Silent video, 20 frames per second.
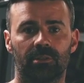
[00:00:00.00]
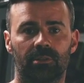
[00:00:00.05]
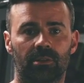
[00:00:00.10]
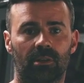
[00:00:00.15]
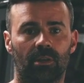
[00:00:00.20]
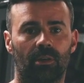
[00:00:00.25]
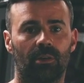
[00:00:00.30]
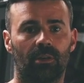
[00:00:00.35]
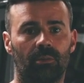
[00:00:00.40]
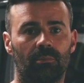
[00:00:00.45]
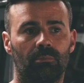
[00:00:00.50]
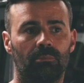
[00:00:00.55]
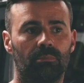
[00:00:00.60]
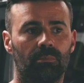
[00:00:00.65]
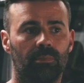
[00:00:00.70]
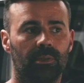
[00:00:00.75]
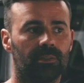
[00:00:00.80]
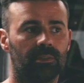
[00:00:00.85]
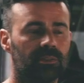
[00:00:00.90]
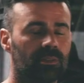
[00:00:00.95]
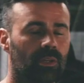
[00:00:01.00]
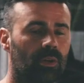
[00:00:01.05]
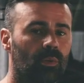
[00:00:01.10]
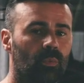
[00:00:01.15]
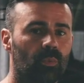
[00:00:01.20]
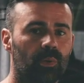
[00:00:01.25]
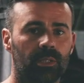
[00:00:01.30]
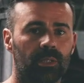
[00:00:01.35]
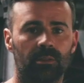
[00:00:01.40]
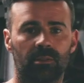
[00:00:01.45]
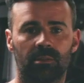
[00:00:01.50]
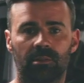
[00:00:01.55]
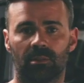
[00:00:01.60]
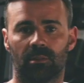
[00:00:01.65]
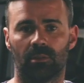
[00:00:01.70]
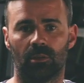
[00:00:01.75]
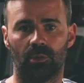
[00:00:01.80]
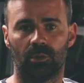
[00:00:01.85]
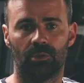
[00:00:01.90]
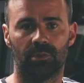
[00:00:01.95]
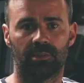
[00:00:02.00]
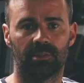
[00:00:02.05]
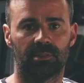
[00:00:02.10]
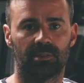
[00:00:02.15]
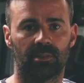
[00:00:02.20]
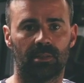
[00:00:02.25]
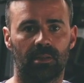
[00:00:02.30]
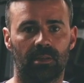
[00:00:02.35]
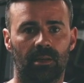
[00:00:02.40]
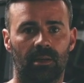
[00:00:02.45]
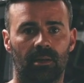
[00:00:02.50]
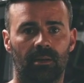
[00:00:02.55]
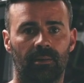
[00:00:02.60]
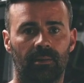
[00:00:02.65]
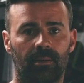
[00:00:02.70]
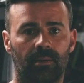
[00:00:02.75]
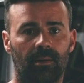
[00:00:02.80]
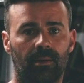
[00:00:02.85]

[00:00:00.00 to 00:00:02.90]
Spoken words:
so there's no winners and losers here.